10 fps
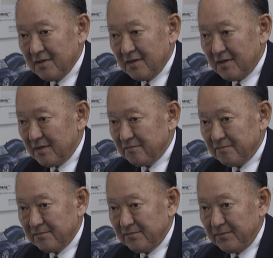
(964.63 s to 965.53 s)

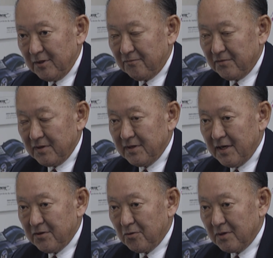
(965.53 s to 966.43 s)
For the
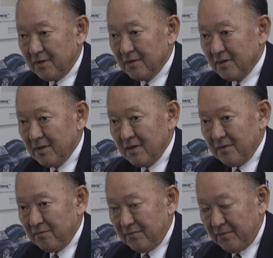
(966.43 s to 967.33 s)
Daytona
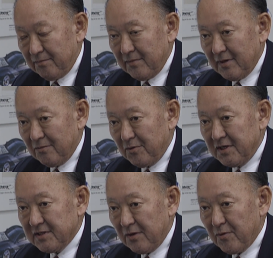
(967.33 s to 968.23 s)

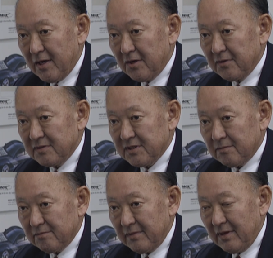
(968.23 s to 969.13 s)
race they ran on
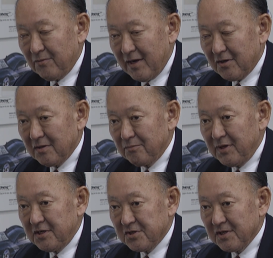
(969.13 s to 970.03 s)
the
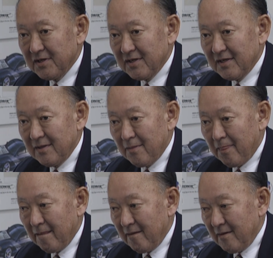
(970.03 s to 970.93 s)
beach.
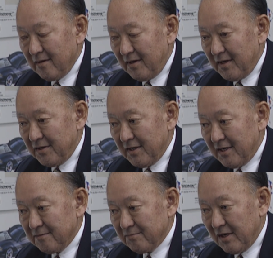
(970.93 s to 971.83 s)
And
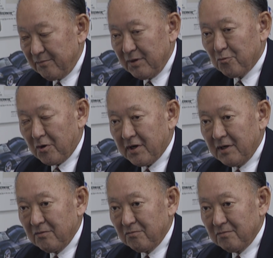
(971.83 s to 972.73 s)
I'd been
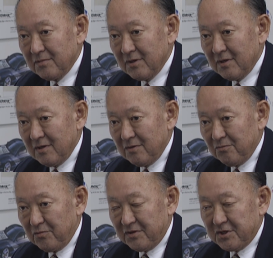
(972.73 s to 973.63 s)
working
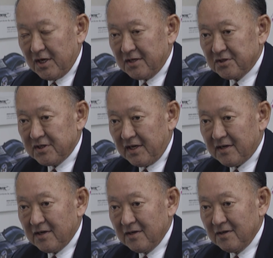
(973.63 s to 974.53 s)
with John
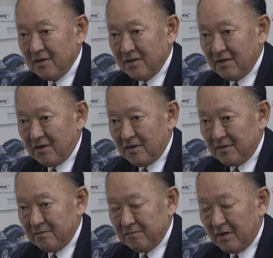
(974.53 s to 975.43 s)
Zink
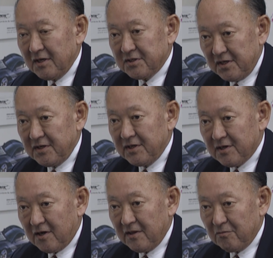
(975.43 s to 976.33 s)
on his Indy
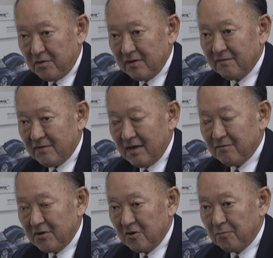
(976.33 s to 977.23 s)
car that won the
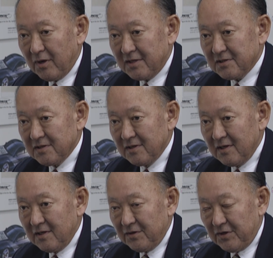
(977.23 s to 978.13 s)
500, plus
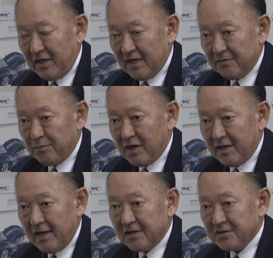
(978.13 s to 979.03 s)
he had a
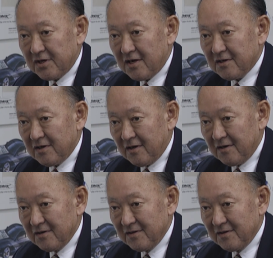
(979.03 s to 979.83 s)
Pontiac stock car